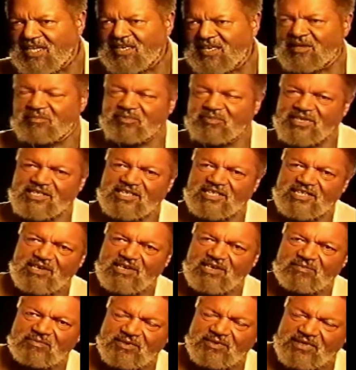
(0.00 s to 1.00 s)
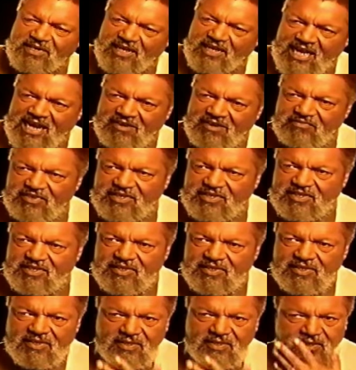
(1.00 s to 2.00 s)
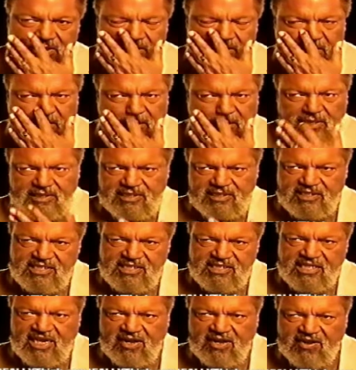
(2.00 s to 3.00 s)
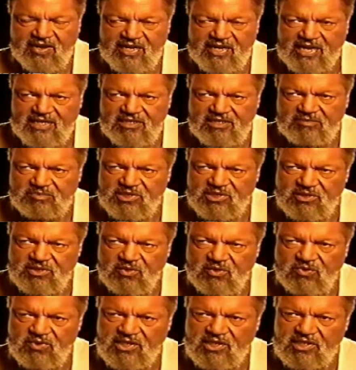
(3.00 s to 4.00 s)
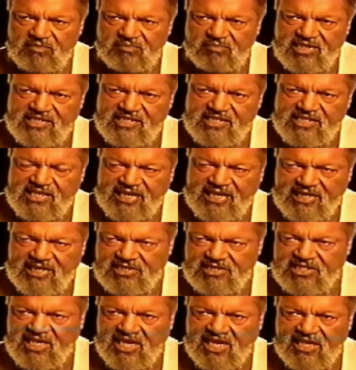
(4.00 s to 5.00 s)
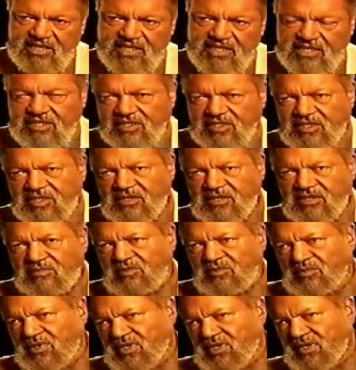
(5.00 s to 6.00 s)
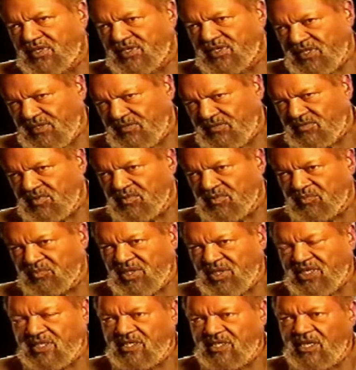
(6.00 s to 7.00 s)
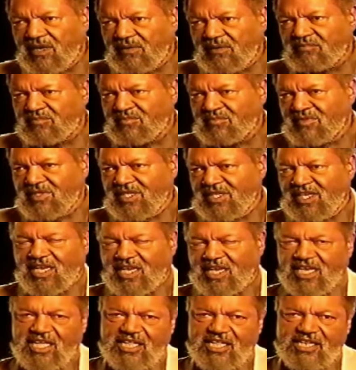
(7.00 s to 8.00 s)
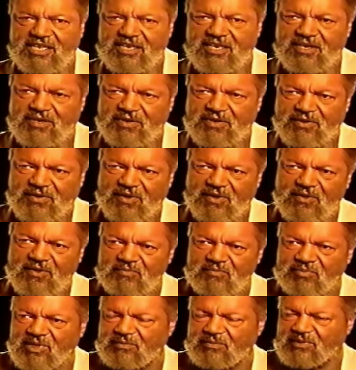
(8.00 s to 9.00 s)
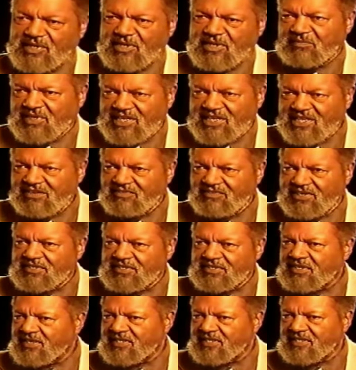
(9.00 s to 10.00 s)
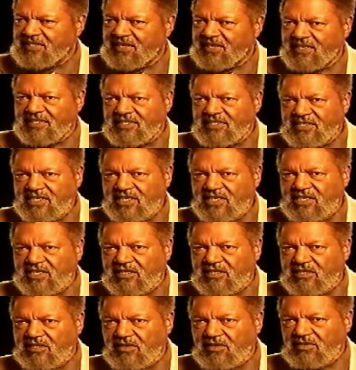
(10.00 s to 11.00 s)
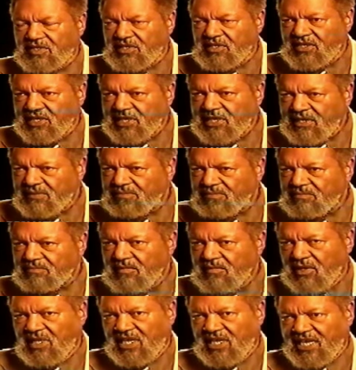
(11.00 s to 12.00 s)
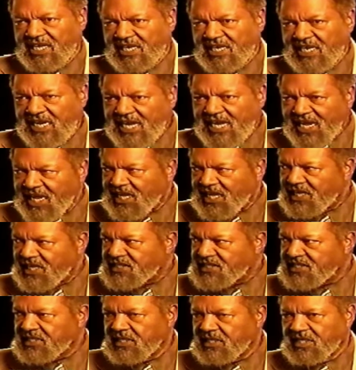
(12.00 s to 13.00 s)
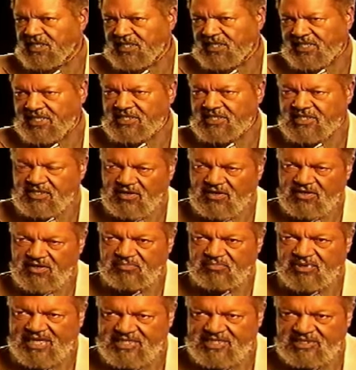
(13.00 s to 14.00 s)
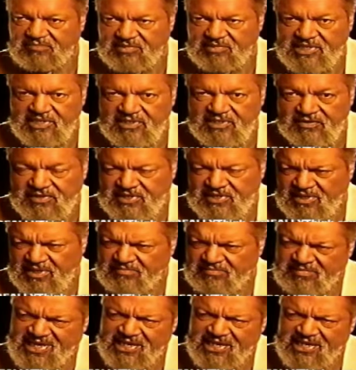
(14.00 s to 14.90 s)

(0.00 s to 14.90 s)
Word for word: they picked it up in Africa, and this is how I got to be known in places like China and Cuba because this was picked up. And those people didn't believe in turning the other cheek. So to them, at last, they saw the possibility of some